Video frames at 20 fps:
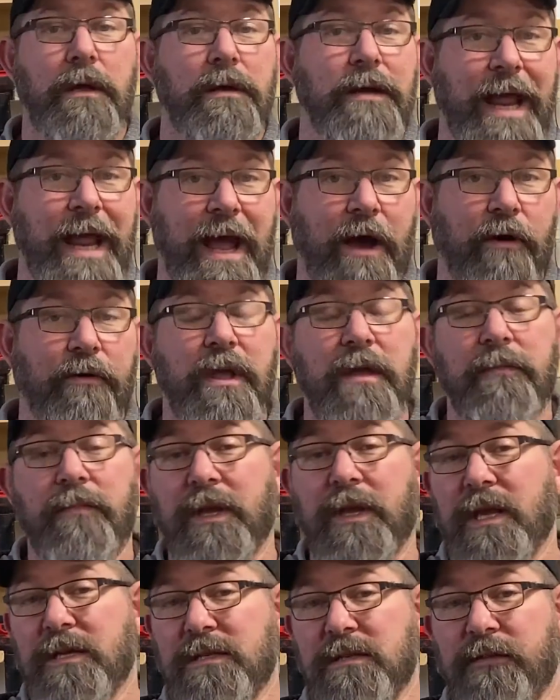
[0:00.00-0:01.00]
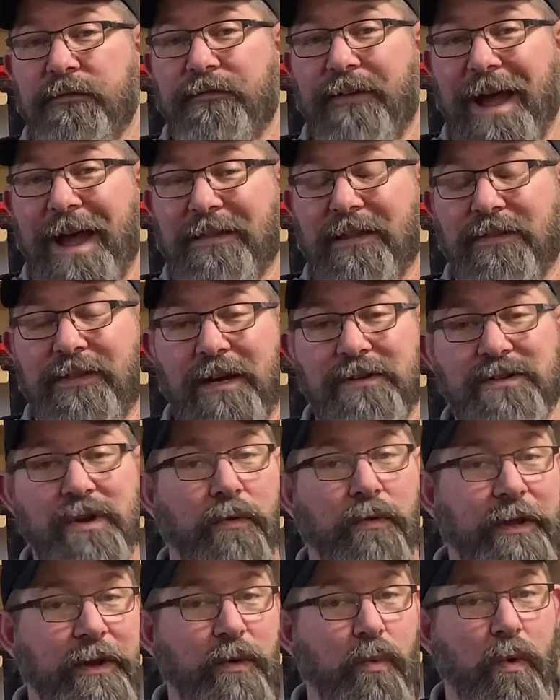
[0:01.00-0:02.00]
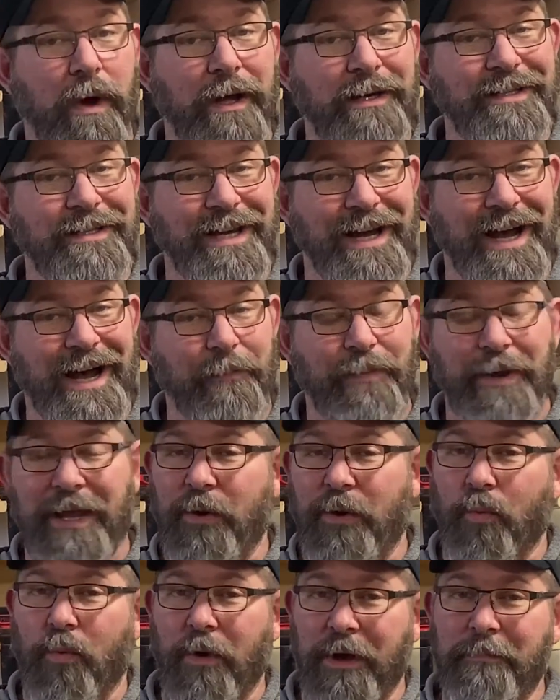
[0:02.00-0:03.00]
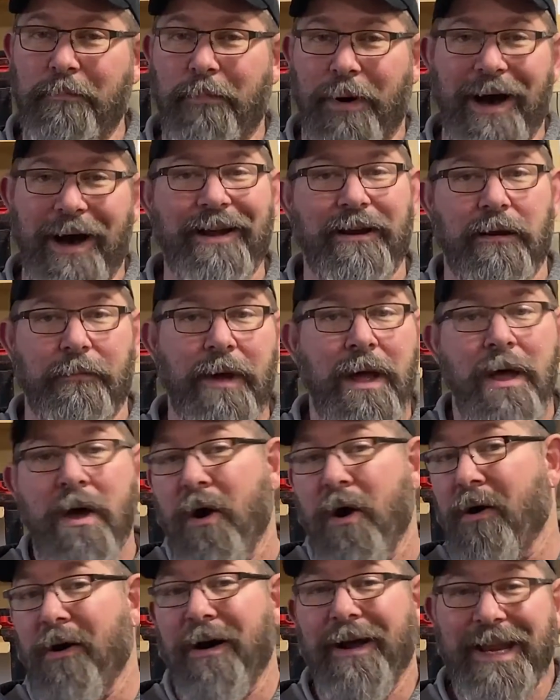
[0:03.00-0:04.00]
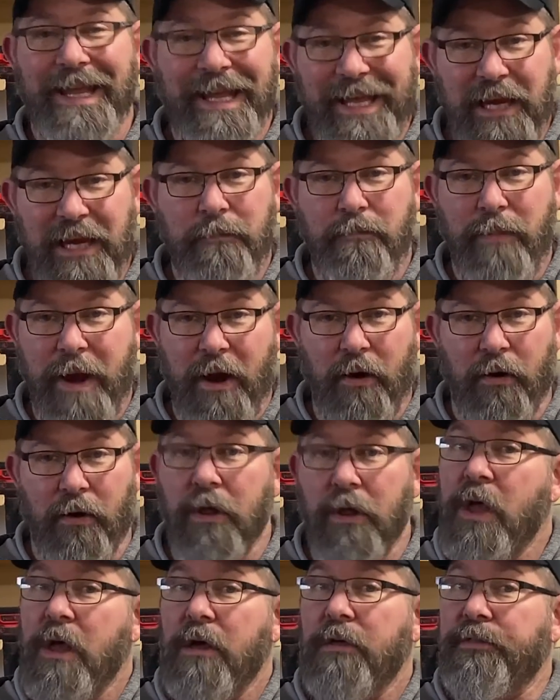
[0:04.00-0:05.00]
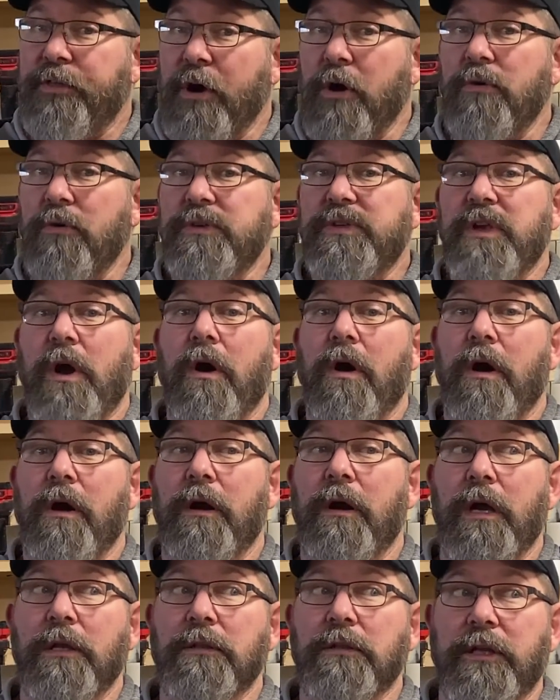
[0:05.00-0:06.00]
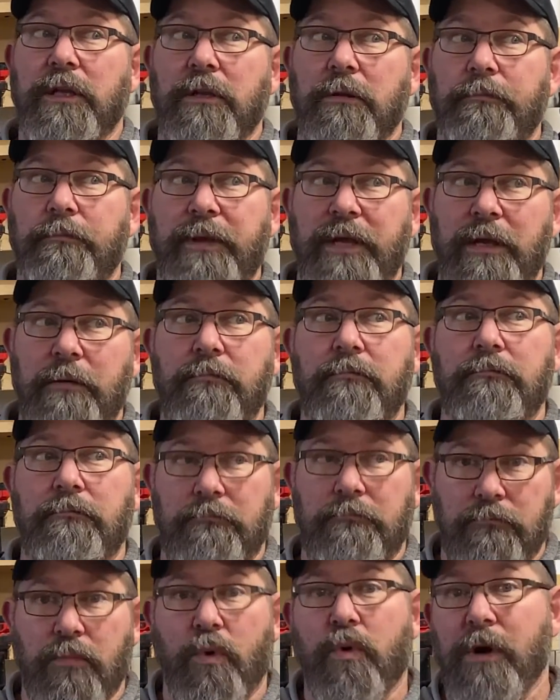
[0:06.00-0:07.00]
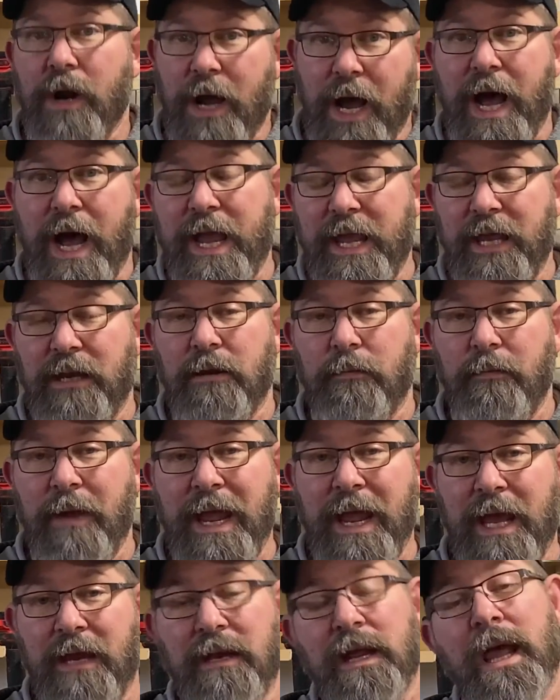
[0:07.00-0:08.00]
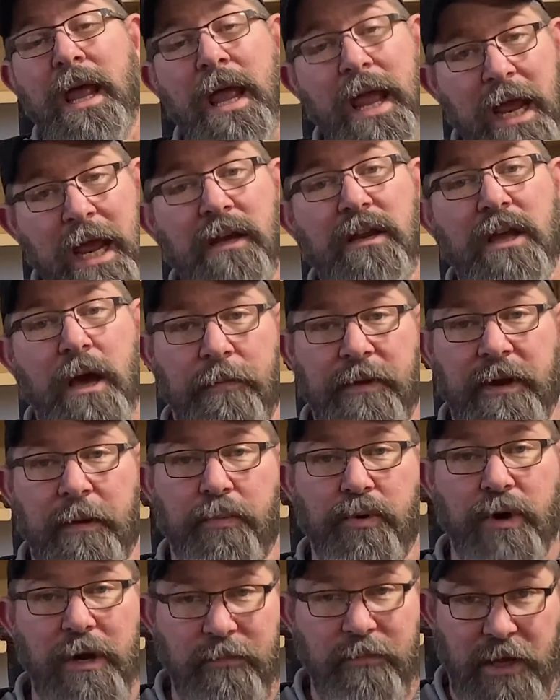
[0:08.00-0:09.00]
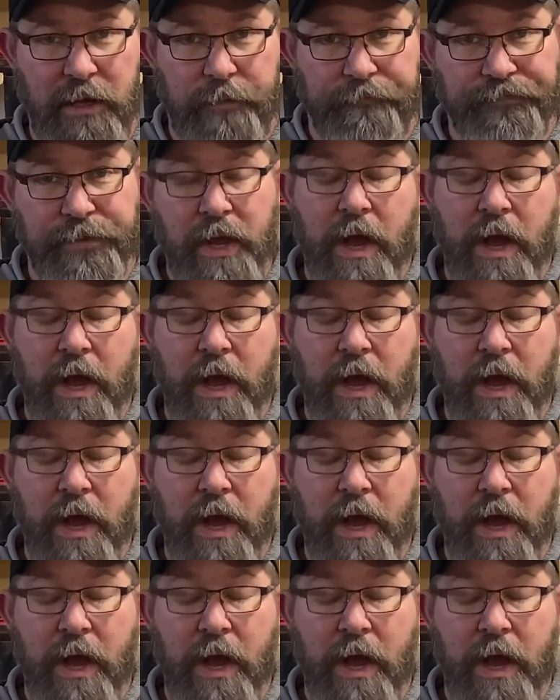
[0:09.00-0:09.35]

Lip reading: Now, because of the fact that there's only one top and one bottom on any barrel, those are a little bit more high in demand and come in a premium.